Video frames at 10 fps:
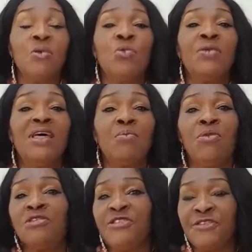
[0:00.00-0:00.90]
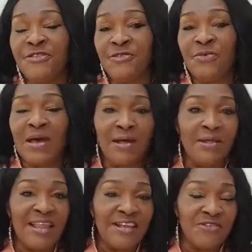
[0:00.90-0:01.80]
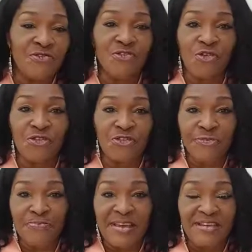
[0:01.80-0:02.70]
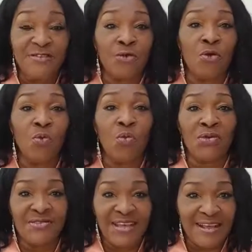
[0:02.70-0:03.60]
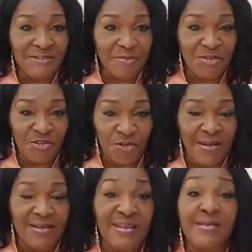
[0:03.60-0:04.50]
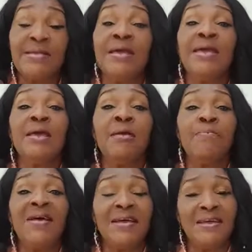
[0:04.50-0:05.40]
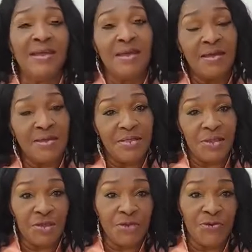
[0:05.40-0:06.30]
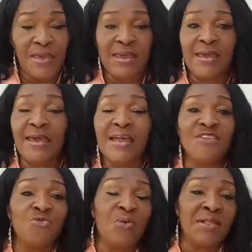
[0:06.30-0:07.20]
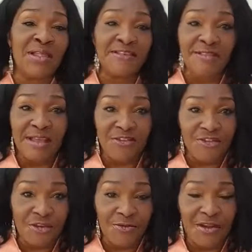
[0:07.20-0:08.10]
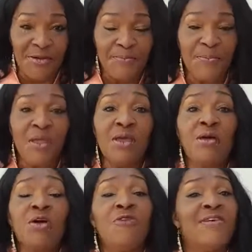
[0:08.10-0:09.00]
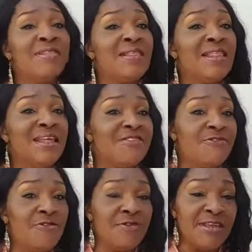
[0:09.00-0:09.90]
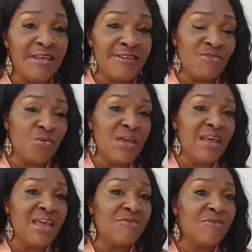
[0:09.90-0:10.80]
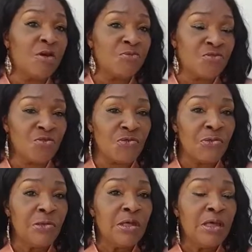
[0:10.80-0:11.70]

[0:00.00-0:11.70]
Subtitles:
Without much ado, I would like to touch base on what has been trending back here in the UK as well as Nigeria. Over the last few days, we have come to